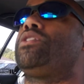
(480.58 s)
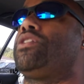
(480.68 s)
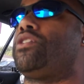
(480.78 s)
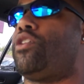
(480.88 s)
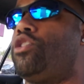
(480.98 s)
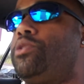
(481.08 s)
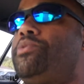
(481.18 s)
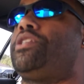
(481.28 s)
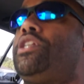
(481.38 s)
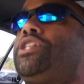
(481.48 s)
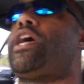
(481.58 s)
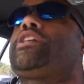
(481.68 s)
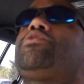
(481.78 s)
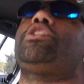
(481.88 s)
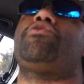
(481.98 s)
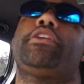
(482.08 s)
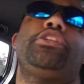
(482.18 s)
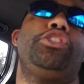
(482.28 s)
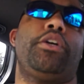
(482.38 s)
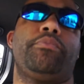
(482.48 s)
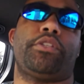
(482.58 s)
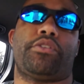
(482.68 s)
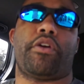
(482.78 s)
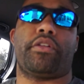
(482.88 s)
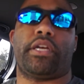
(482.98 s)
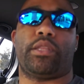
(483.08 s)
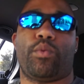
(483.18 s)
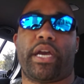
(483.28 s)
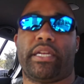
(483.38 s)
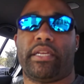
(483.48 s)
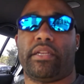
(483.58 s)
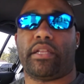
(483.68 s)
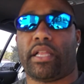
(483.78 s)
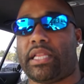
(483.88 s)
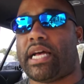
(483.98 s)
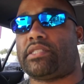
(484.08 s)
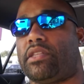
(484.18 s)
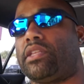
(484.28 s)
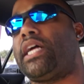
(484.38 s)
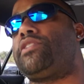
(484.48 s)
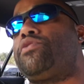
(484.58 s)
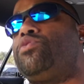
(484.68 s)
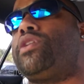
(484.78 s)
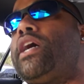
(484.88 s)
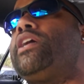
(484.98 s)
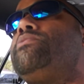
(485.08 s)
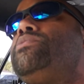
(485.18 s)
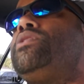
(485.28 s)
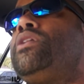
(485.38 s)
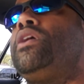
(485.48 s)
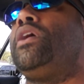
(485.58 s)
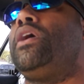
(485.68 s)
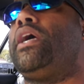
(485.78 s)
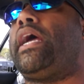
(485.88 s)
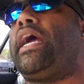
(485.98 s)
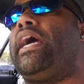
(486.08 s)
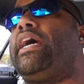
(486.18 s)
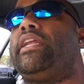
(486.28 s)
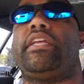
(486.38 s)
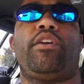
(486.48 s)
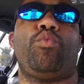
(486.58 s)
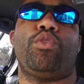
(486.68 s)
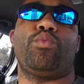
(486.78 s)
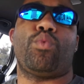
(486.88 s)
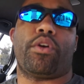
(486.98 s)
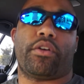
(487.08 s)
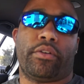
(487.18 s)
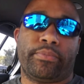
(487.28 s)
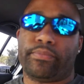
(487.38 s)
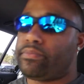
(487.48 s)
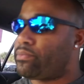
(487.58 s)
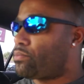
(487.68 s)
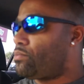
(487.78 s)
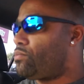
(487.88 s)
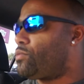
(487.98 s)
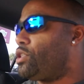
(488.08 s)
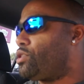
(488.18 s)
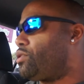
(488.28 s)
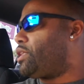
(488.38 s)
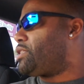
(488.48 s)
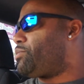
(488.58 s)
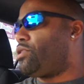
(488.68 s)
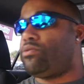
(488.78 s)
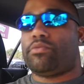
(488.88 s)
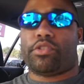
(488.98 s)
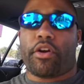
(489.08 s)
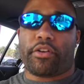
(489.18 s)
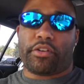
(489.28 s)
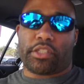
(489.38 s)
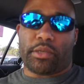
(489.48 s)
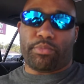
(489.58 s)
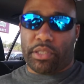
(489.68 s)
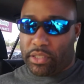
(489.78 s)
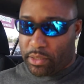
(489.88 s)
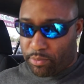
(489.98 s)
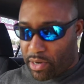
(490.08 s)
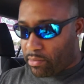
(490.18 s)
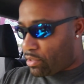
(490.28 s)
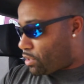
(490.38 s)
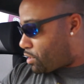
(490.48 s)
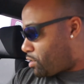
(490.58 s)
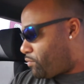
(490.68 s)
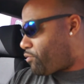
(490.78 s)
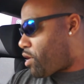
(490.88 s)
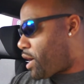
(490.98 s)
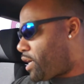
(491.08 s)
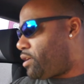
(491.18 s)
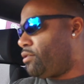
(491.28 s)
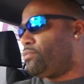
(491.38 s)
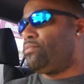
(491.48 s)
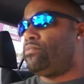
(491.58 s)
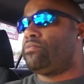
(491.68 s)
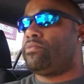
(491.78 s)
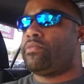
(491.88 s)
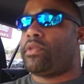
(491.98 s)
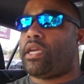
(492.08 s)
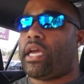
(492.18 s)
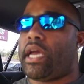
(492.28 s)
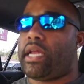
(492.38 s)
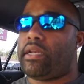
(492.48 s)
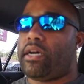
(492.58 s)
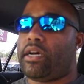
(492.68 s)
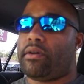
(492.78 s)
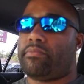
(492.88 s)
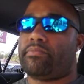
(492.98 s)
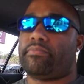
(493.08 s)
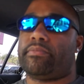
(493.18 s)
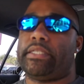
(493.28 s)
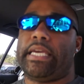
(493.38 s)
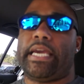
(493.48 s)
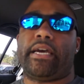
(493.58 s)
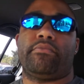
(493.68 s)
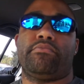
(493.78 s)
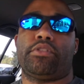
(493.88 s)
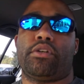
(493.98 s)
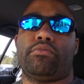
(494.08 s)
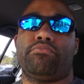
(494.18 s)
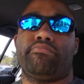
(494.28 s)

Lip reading: to 100% check, so I tried to jump the starter like the way I did the last few times, and it wouldn't work. So it lets me know starter is completely probably just fried, and yeah, so